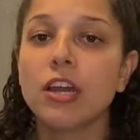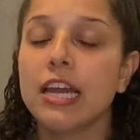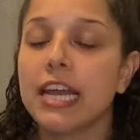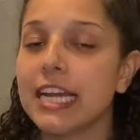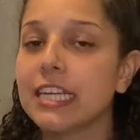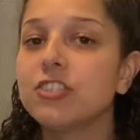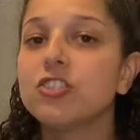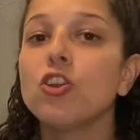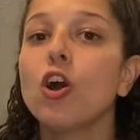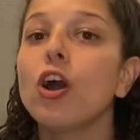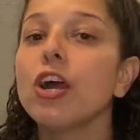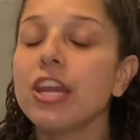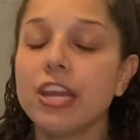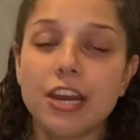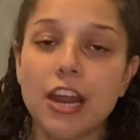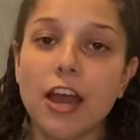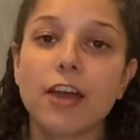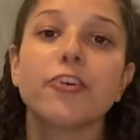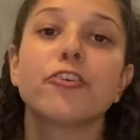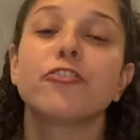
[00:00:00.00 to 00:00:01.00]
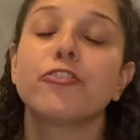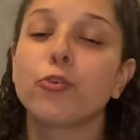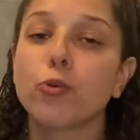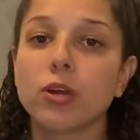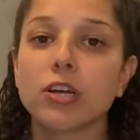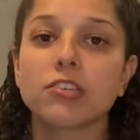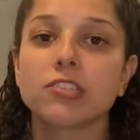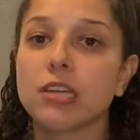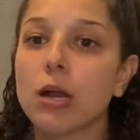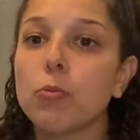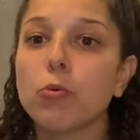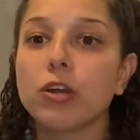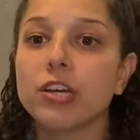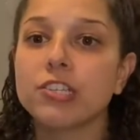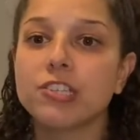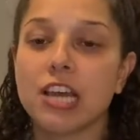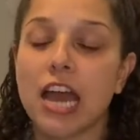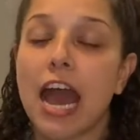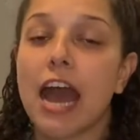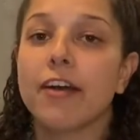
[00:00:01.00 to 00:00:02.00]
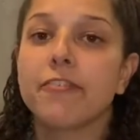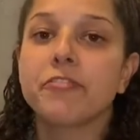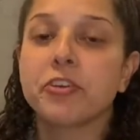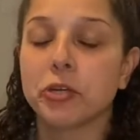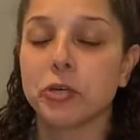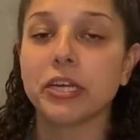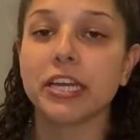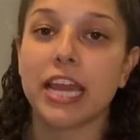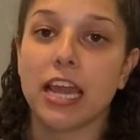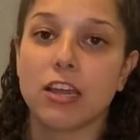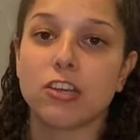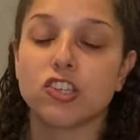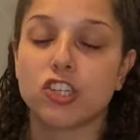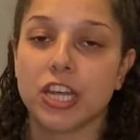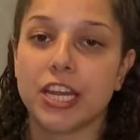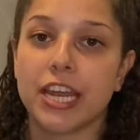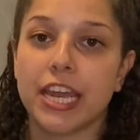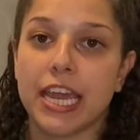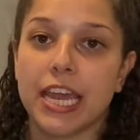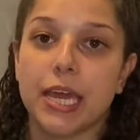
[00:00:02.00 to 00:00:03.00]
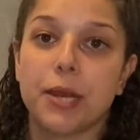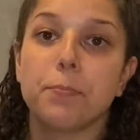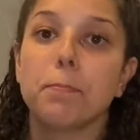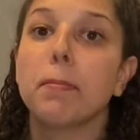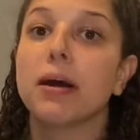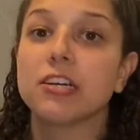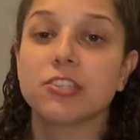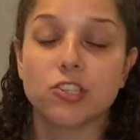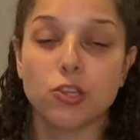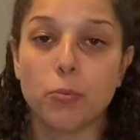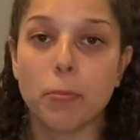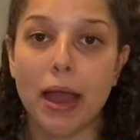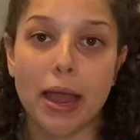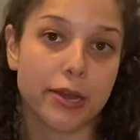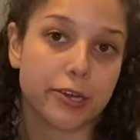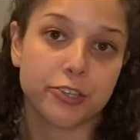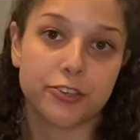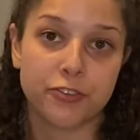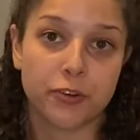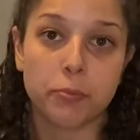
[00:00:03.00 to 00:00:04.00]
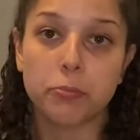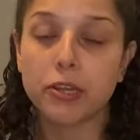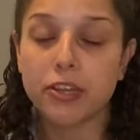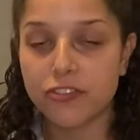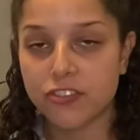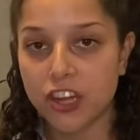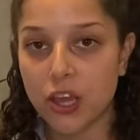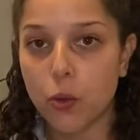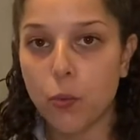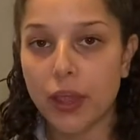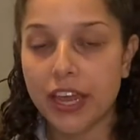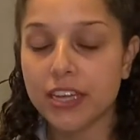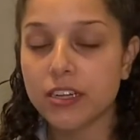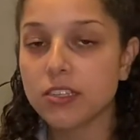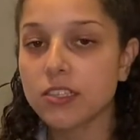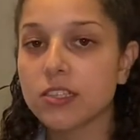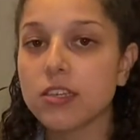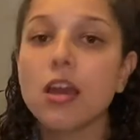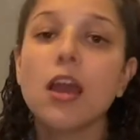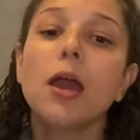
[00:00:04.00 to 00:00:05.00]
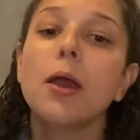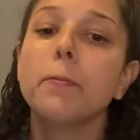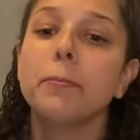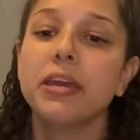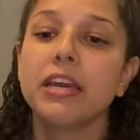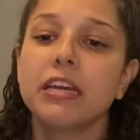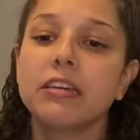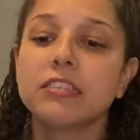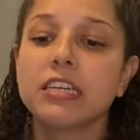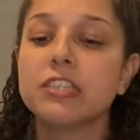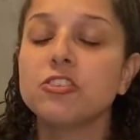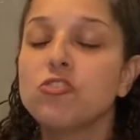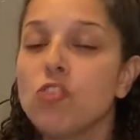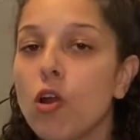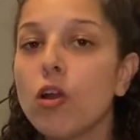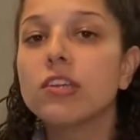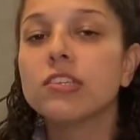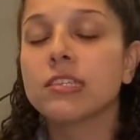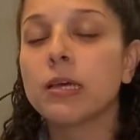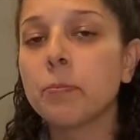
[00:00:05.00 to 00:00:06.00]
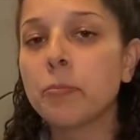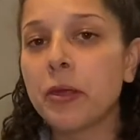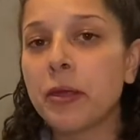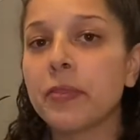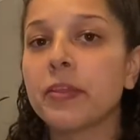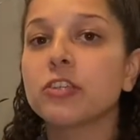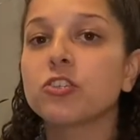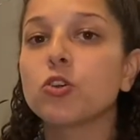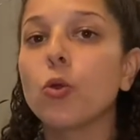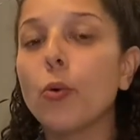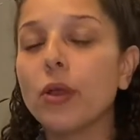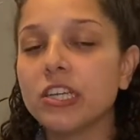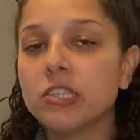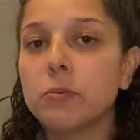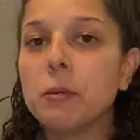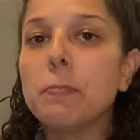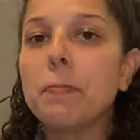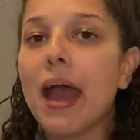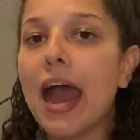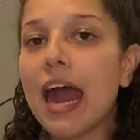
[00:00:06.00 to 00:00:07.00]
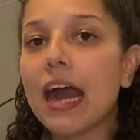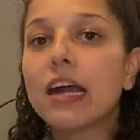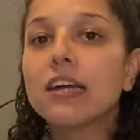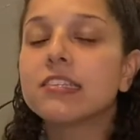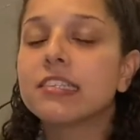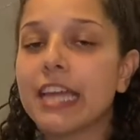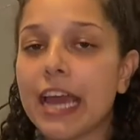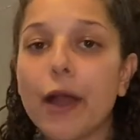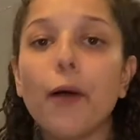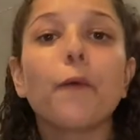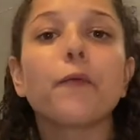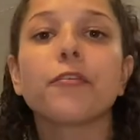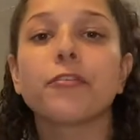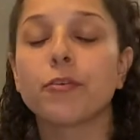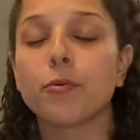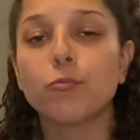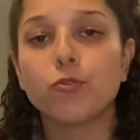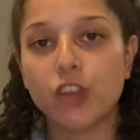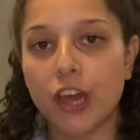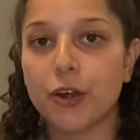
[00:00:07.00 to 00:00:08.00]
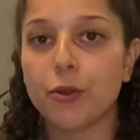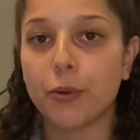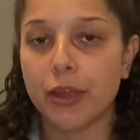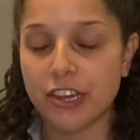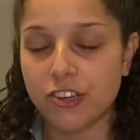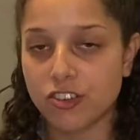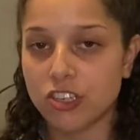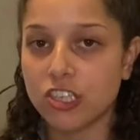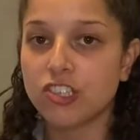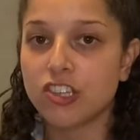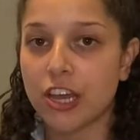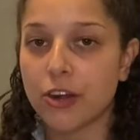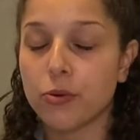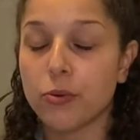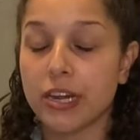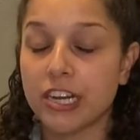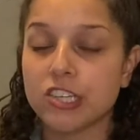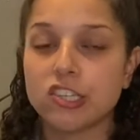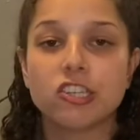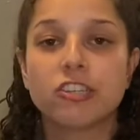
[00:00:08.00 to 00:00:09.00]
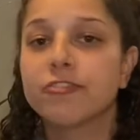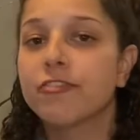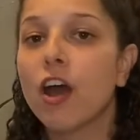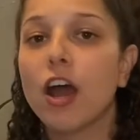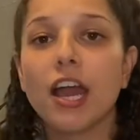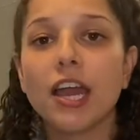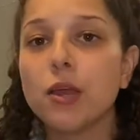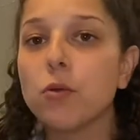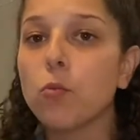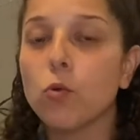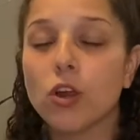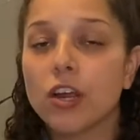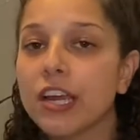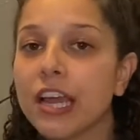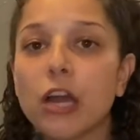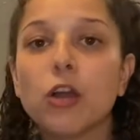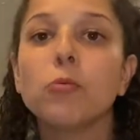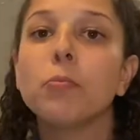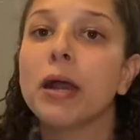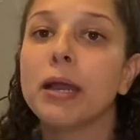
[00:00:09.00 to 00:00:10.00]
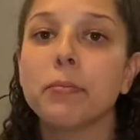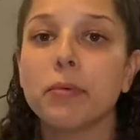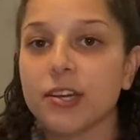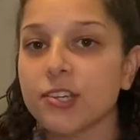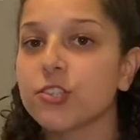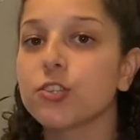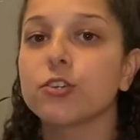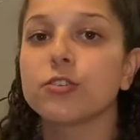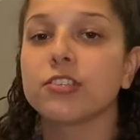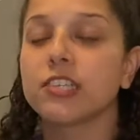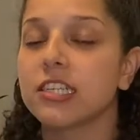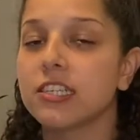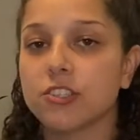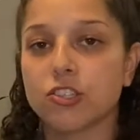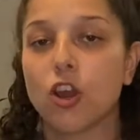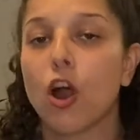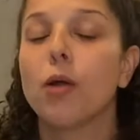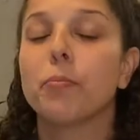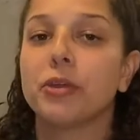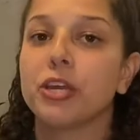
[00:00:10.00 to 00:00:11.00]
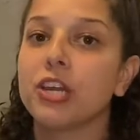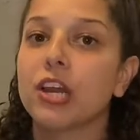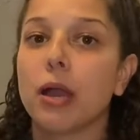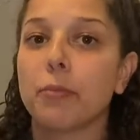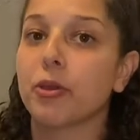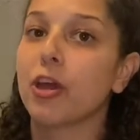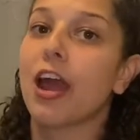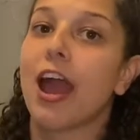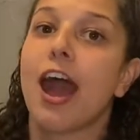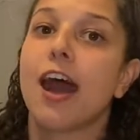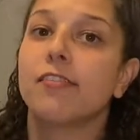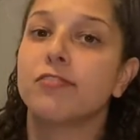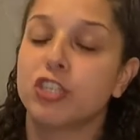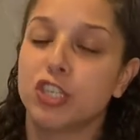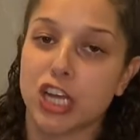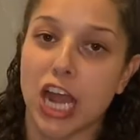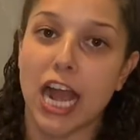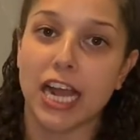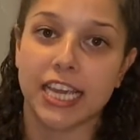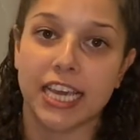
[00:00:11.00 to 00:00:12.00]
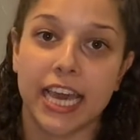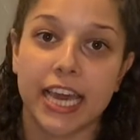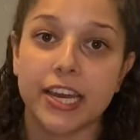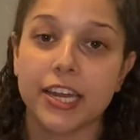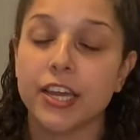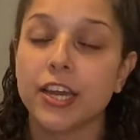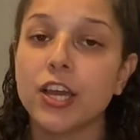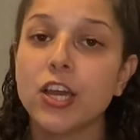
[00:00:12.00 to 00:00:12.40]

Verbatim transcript: It's not enough for someone to have variation in muscle mass from lifting weights because that's not something that's going to be passed down from generation to generation. If I work out my muscles, that does not mean I'm gonna have a jack kid.